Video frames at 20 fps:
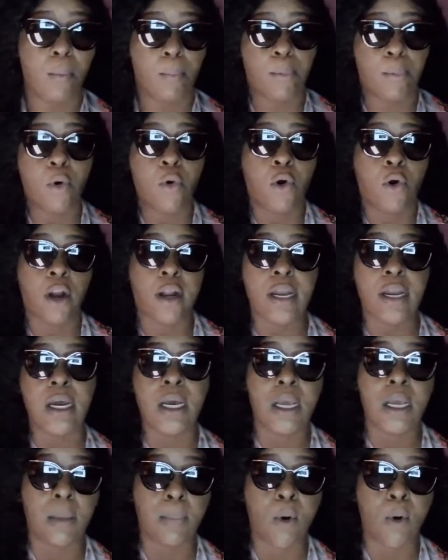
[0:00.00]

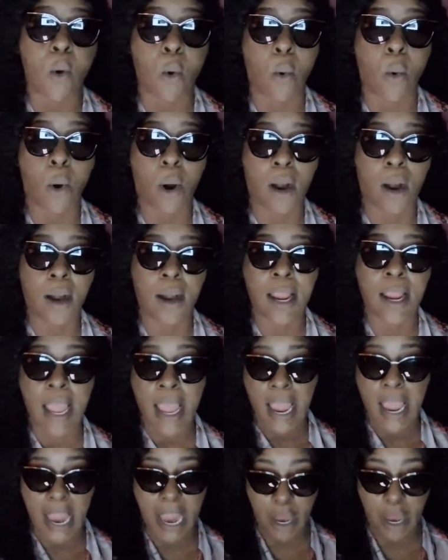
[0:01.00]
Pornhub whore,
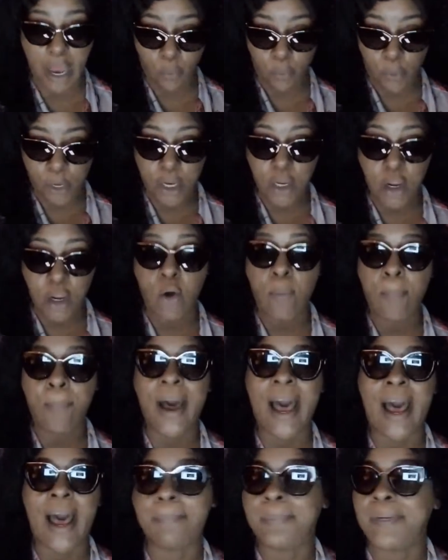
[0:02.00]
and Rico
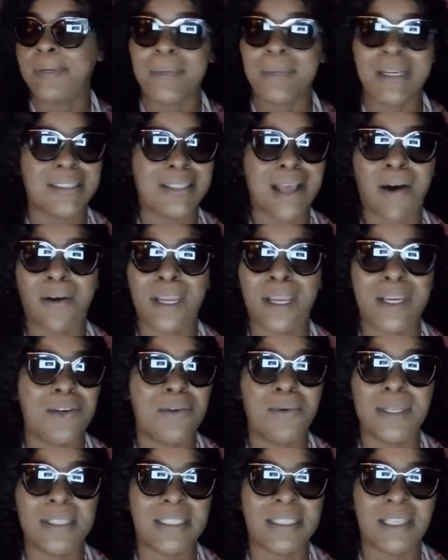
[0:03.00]
popped him because all he
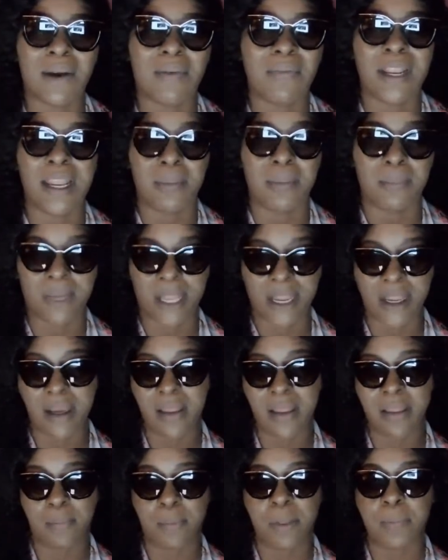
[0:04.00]
do is sit over there and play
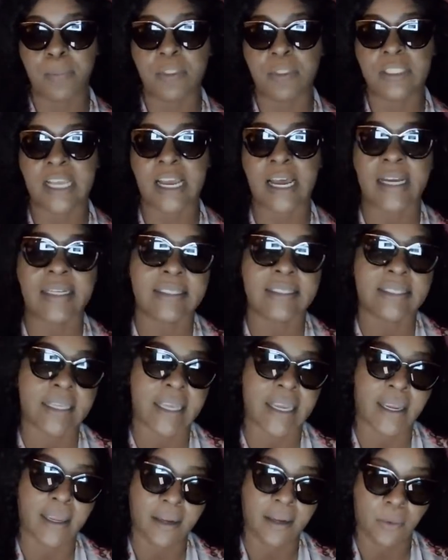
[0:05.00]
other people's
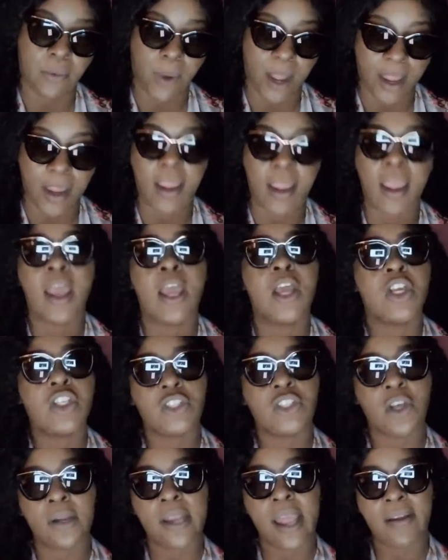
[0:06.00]
content anyway.
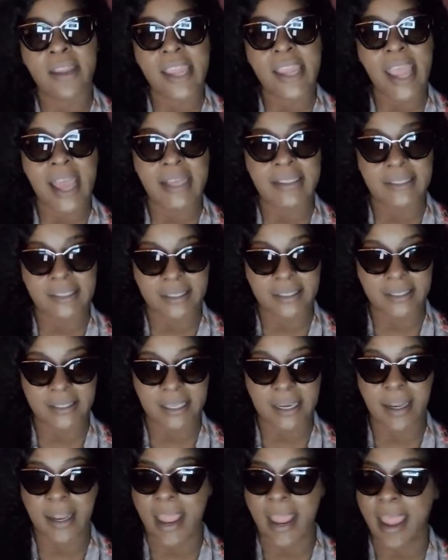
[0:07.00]
So now he has to
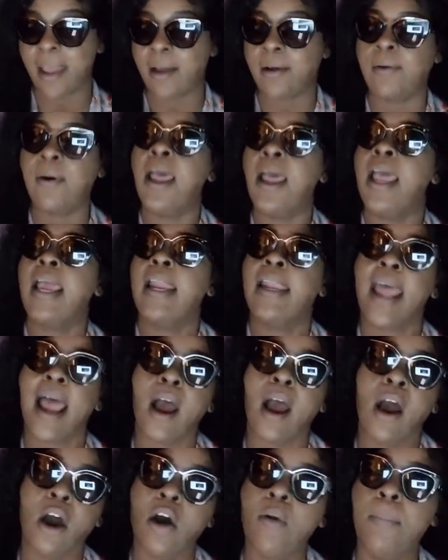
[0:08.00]
sit down.
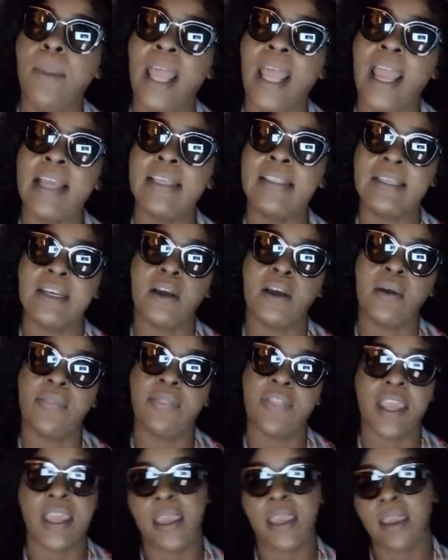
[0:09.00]
Now, Hope Blazing don't
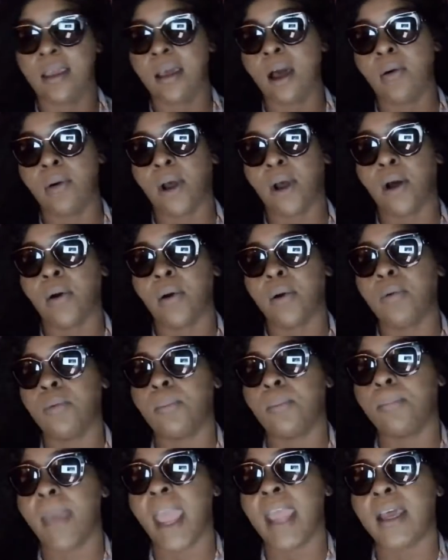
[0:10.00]
think he gonna go
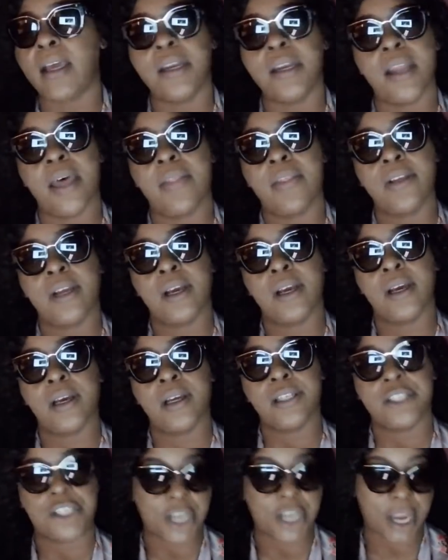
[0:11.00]
make another
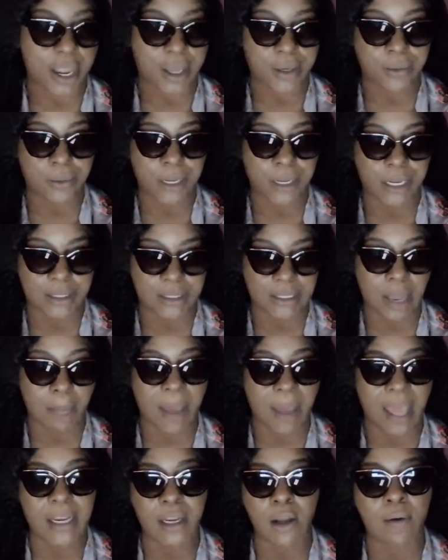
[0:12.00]
channel and
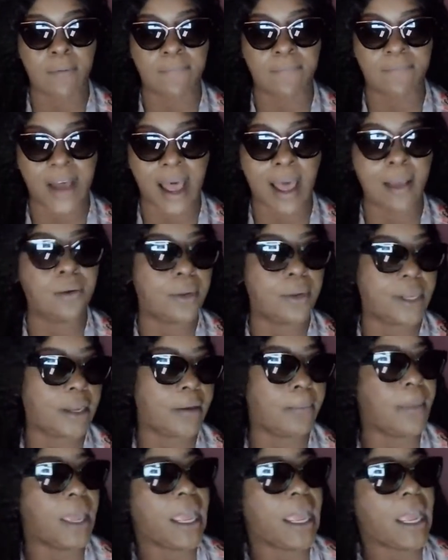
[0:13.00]
somebody gonna follow
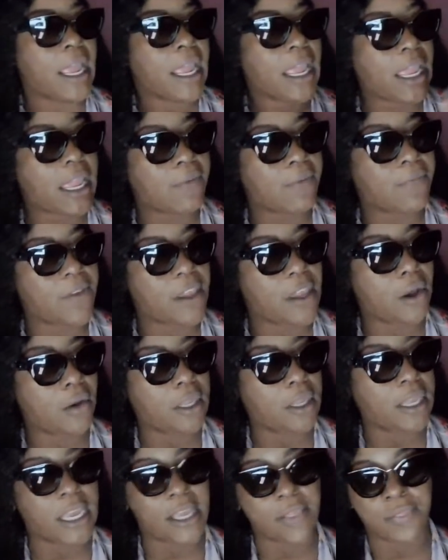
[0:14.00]
him if he
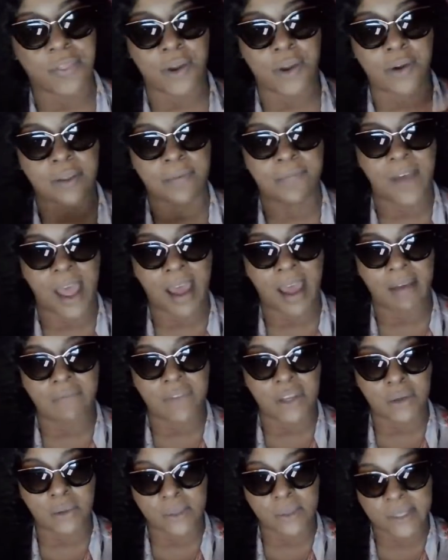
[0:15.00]
only get 35
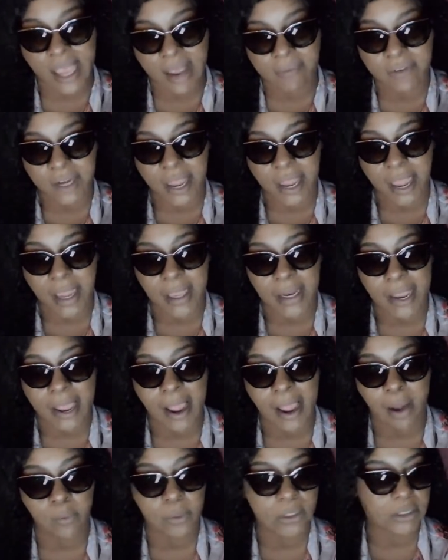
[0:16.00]
views after 8
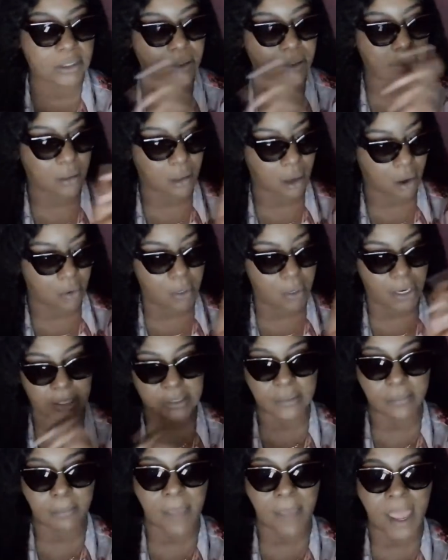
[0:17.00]
hours on
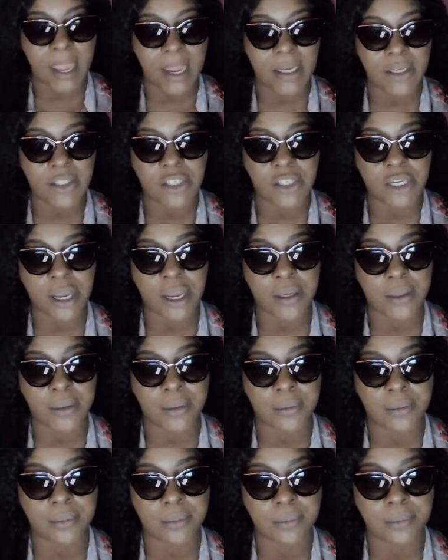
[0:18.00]
his main channel.
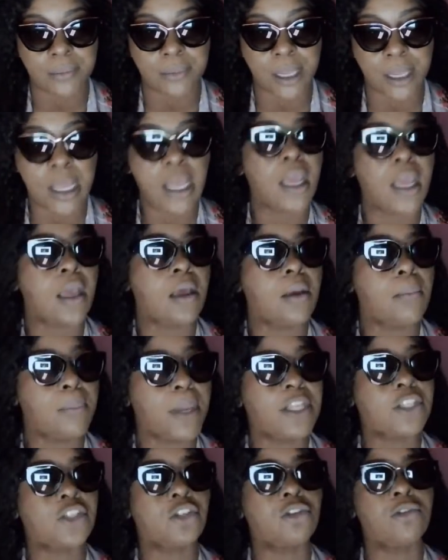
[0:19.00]

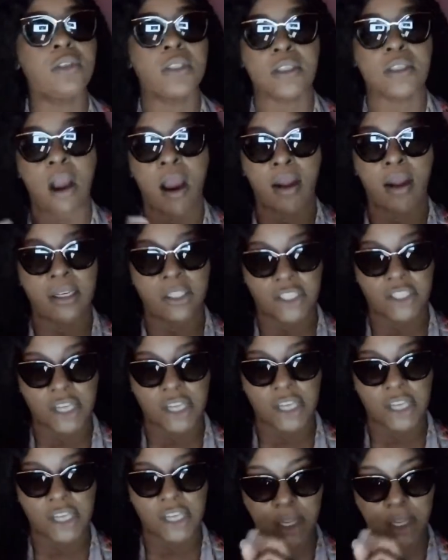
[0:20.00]
Bitch, you start a
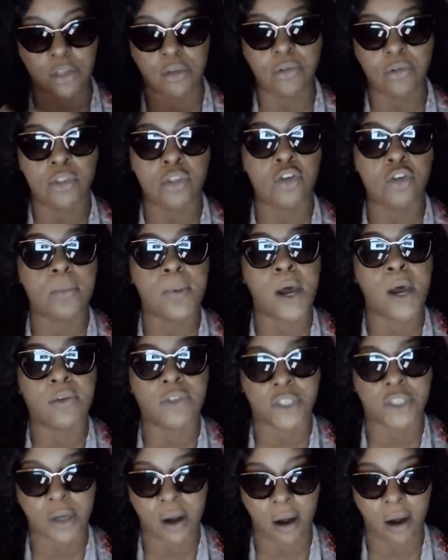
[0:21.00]
channel and YouTube
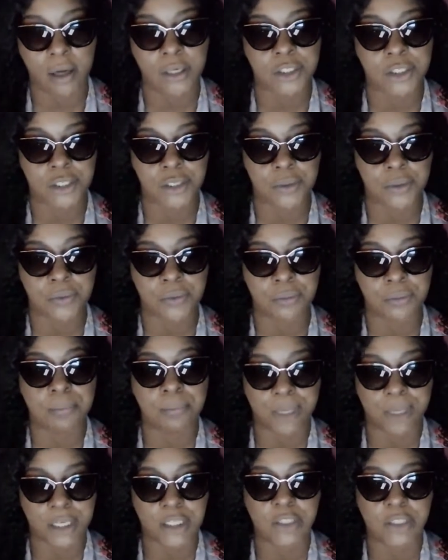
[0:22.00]
gonna charge you,
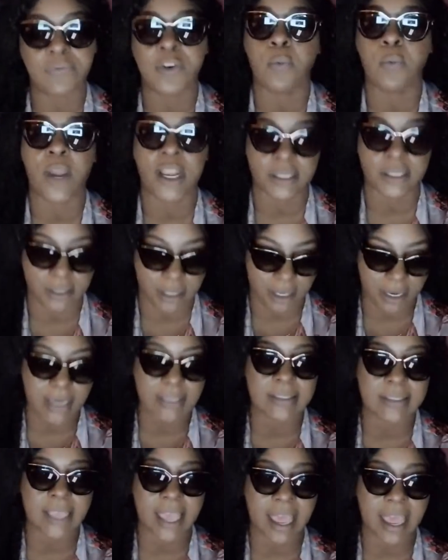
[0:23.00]
bitch, for wasting their
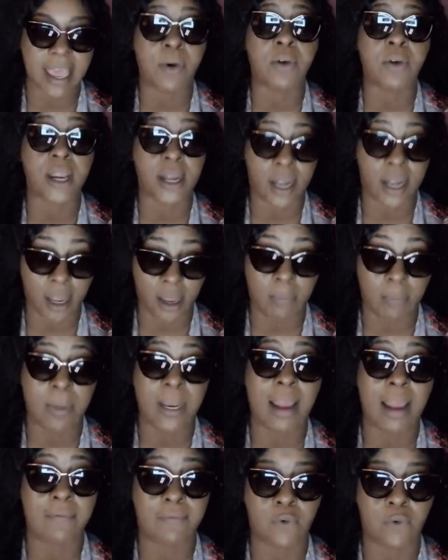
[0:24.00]
time on their damn
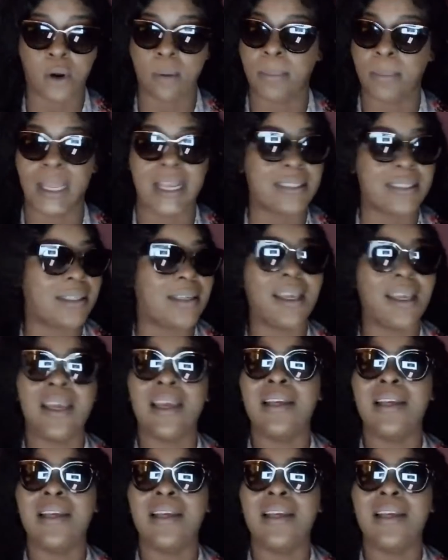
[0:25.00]
platform, Blazer.